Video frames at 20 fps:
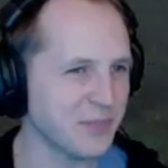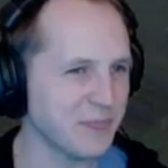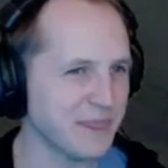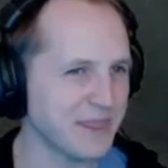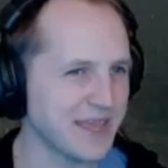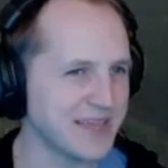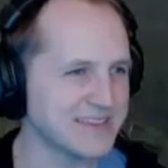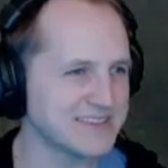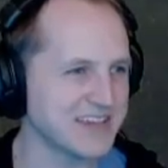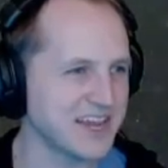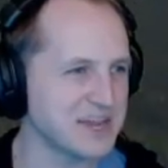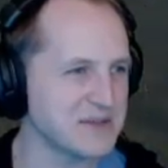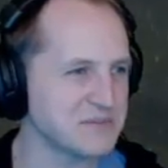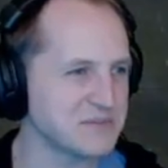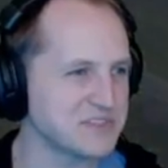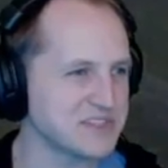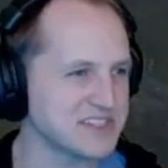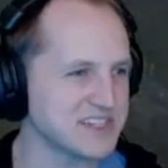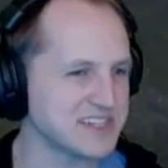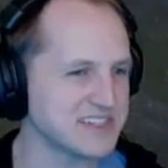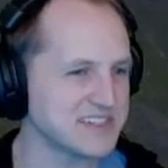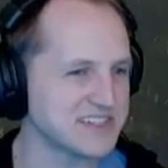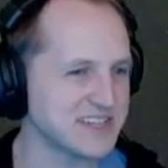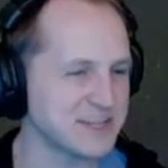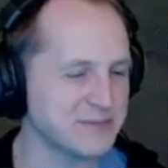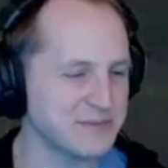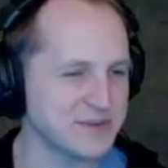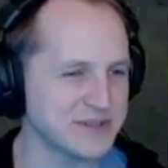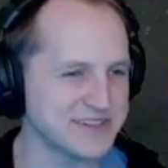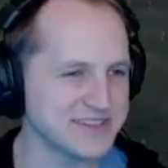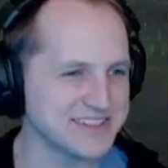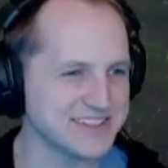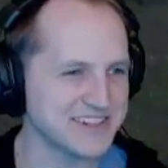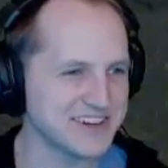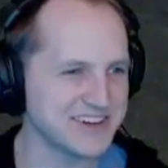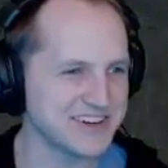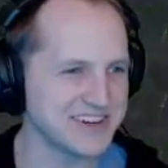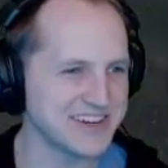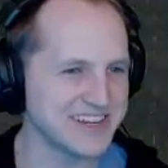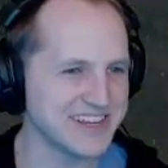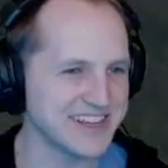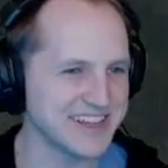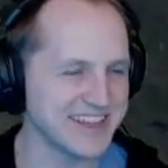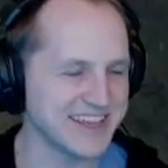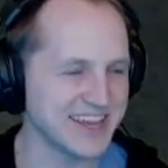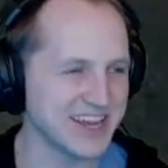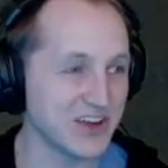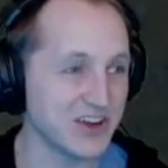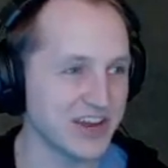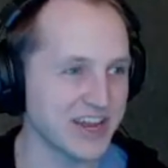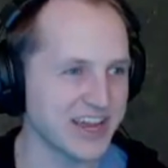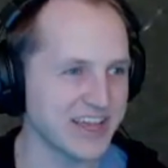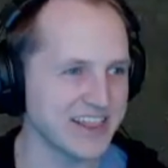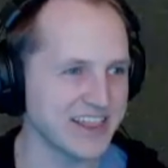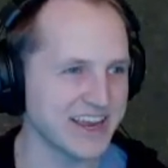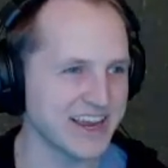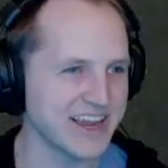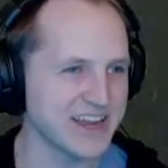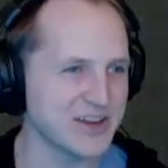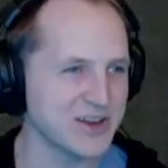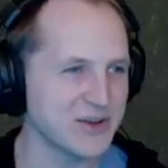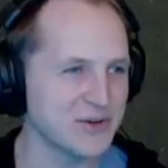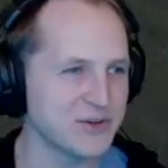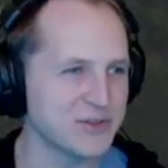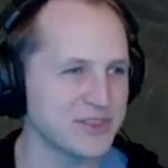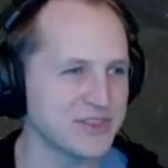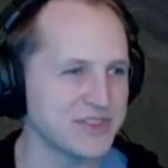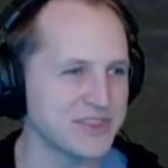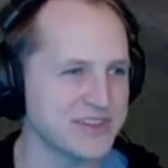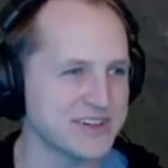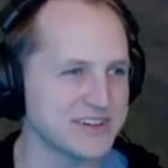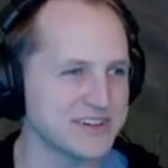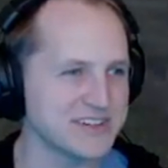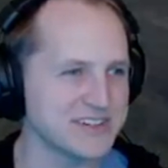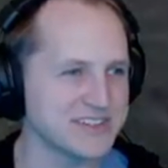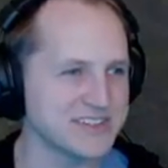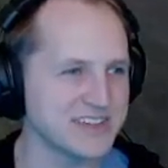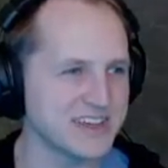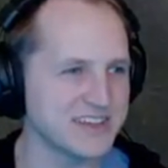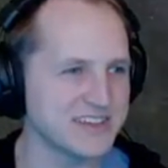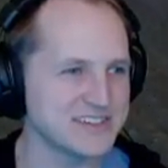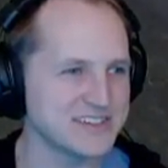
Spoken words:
at times it does get a bit disheartening. Like, okay, like I know that there is other